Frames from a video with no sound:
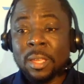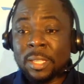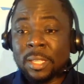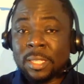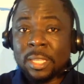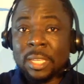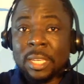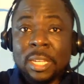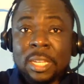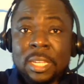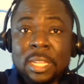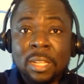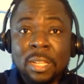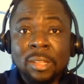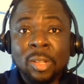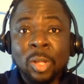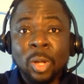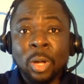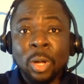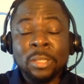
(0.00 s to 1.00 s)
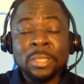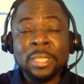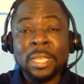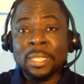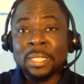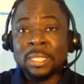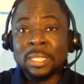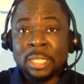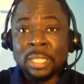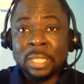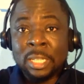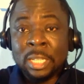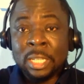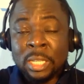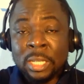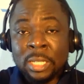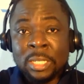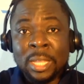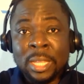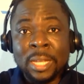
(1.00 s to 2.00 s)
it's in their law that it's
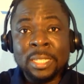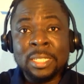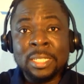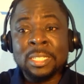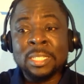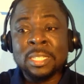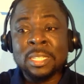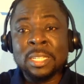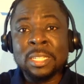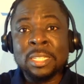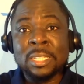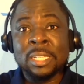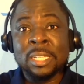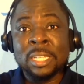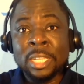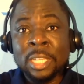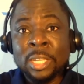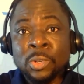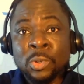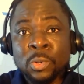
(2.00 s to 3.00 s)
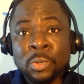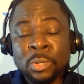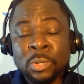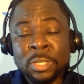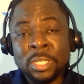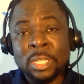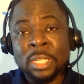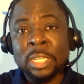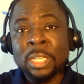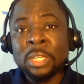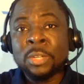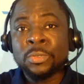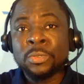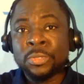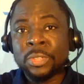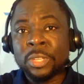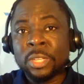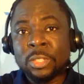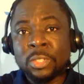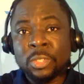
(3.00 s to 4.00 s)
ille- that is is legal it's a legal
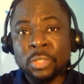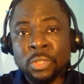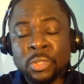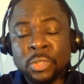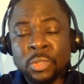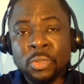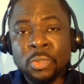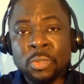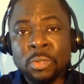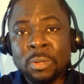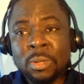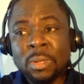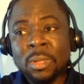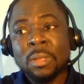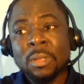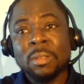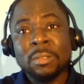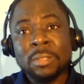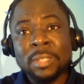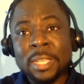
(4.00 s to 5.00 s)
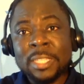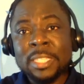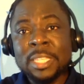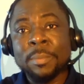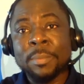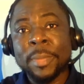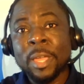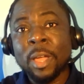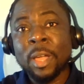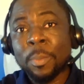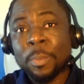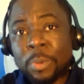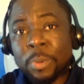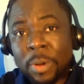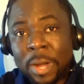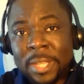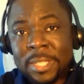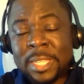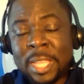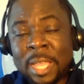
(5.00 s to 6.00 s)
thing to do yes they may
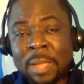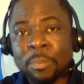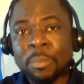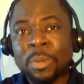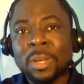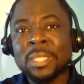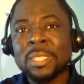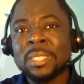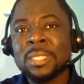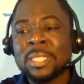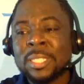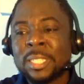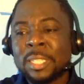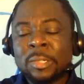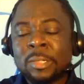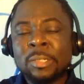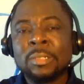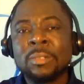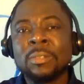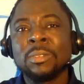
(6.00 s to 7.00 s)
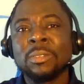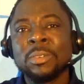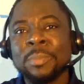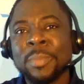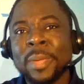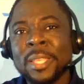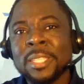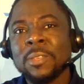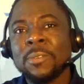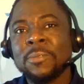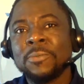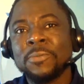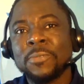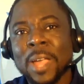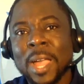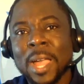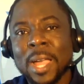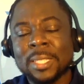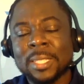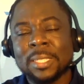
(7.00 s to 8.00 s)
oppress them but it still remains a
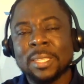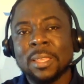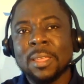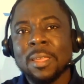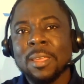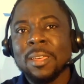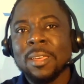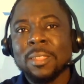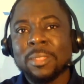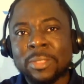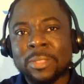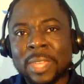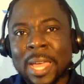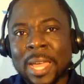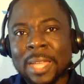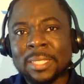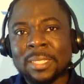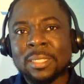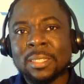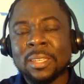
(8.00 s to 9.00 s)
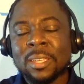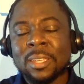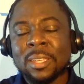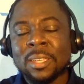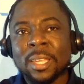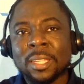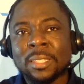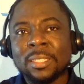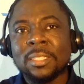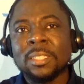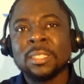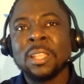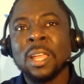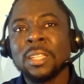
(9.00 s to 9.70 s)
fact that it's